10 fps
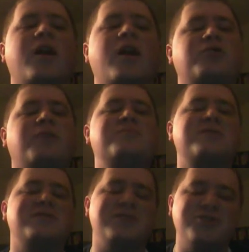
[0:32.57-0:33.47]
of Trump's
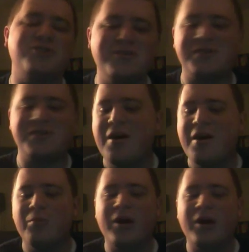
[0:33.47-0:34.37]
decisions,
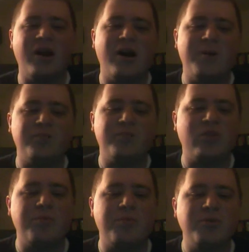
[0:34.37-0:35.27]
but the
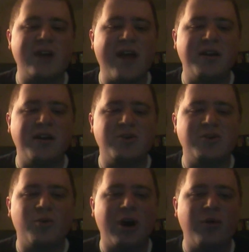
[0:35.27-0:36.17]
personalities are
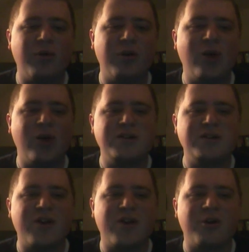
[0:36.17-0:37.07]
working really well
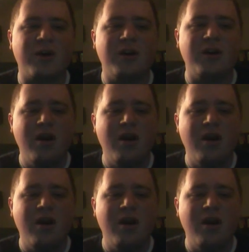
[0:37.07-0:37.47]
together, and